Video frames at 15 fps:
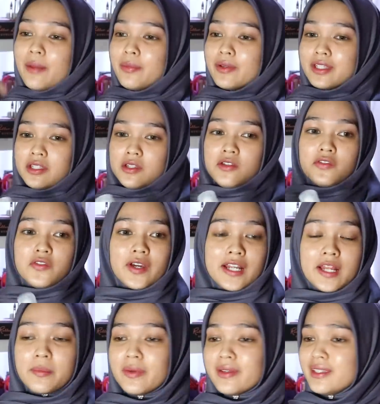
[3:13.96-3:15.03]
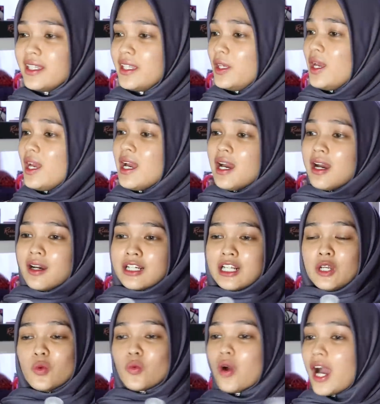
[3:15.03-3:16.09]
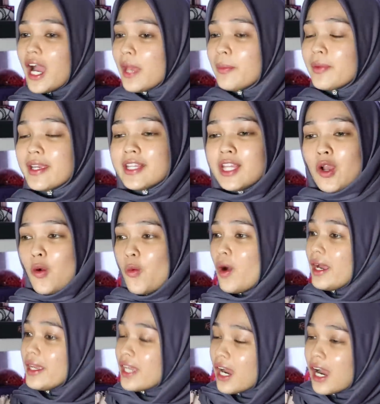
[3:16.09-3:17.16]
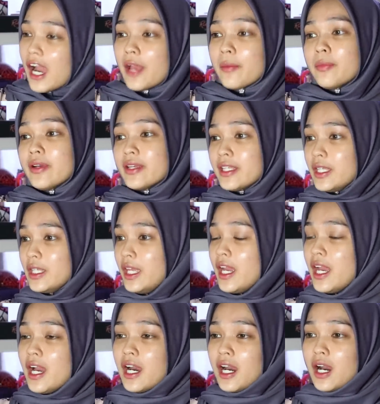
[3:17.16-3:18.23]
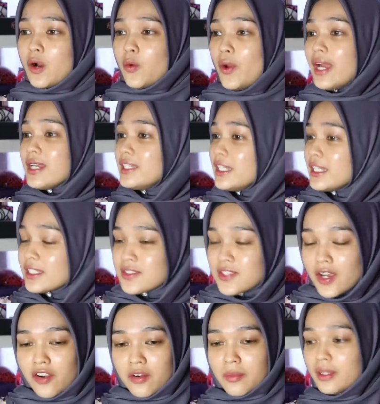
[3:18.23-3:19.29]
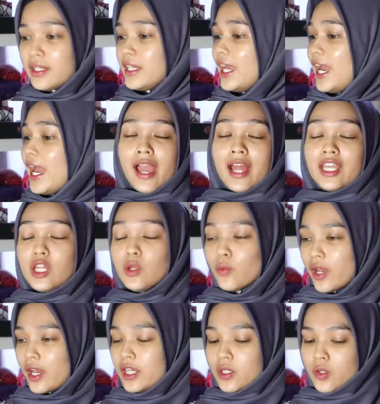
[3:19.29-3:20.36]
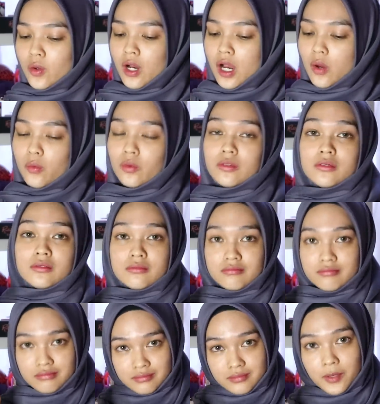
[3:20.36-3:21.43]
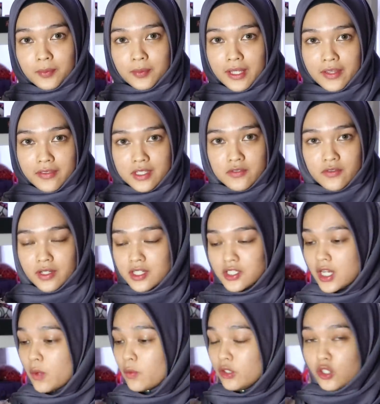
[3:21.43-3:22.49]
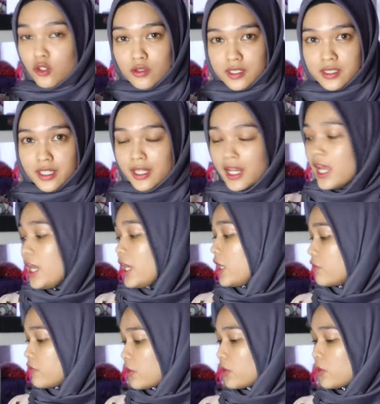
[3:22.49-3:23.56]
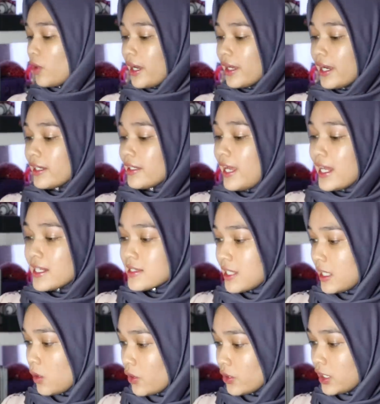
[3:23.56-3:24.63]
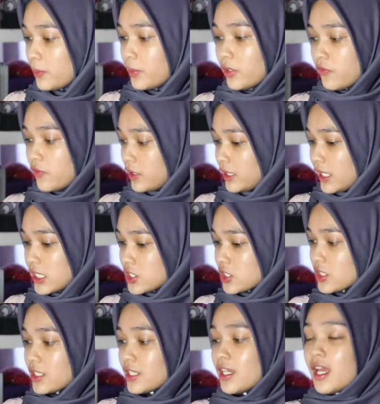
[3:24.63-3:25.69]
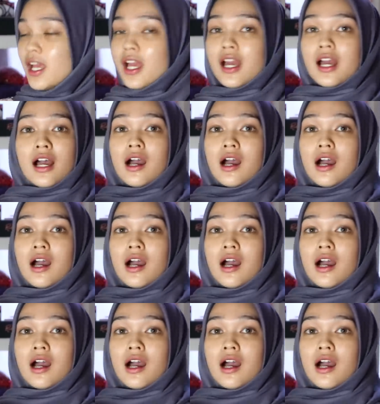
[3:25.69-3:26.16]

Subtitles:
I pergi event, I pergi keluar, I pergi tengok wayang, I pergi a wedding ceremony, anywhere I go, I will apply this foundation. I will use it even though I ada Estee Lauder punya foundation.